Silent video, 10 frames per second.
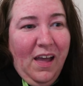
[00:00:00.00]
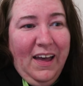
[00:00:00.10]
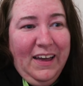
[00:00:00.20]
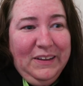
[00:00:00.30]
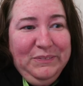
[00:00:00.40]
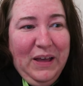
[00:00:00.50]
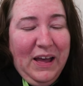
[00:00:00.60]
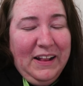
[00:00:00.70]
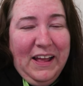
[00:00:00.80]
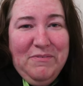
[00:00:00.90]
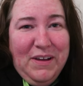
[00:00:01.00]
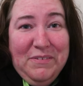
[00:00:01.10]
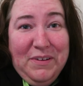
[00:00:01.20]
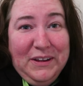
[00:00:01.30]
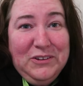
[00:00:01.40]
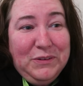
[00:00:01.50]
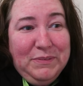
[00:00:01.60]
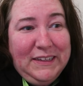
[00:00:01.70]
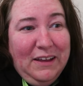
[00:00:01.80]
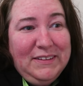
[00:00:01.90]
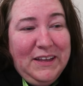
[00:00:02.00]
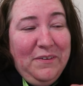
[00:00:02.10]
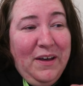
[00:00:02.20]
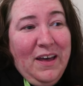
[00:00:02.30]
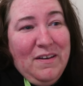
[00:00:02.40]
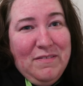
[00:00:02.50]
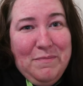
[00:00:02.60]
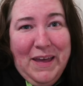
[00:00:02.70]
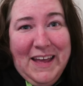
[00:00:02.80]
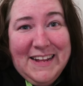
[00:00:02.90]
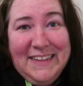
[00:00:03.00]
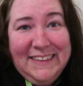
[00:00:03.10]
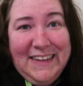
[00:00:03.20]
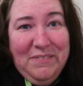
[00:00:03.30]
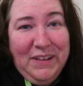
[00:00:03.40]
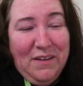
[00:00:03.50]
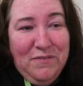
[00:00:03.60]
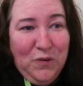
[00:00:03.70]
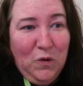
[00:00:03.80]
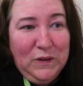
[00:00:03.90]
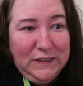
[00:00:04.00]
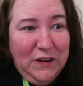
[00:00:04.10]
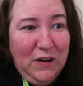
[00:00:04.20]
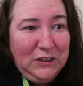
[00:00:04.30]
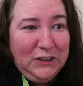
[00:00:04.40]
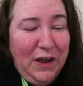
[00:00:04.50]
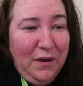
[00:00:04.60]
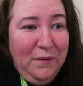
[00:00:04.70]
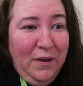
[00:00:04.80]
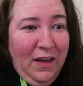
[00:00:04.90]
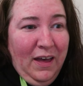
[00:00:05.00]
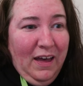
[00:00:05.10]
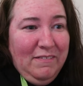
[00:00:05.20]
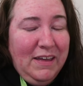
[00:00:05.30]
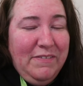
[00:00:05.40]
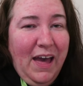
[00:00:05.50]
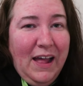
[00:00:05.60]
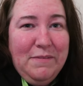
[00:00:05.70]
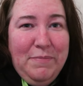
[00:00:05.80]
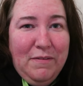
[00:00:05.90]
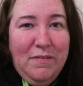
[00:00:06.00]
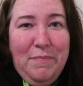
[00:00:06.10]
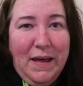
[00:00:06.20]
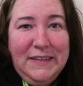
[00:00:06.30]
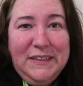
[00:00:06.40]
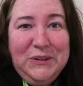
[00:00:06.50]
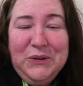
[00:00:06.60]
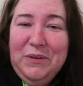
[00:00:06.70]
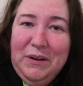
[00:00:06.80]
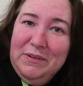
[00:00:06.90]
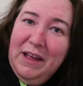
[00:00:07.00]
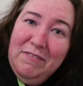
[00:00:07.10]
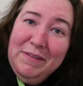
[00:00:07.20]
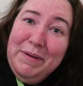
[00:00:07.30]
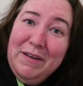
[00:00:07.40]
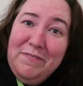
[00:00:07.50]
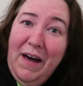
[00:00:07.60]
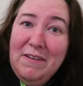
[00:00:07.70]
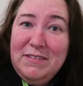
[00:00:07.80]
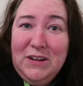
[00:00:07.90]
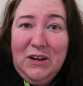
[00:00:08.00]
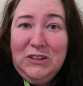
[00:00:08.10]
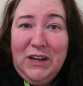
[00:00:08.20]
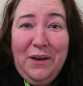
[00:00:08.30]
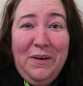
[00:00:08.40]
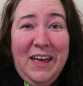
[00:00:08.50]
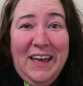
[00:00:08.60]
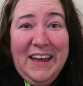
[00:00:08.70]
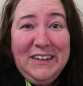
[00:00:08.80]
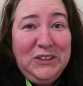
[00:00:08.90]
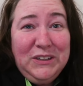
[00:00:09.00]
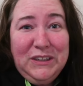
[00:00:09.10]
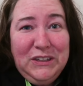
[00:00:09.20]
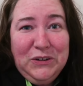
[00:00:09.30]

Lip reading: And I really, really enjoyed myself. So for me, this is definitely a 4-star show. I think if it had a bit of a better story, it would definitely be a 5-star show. It's just the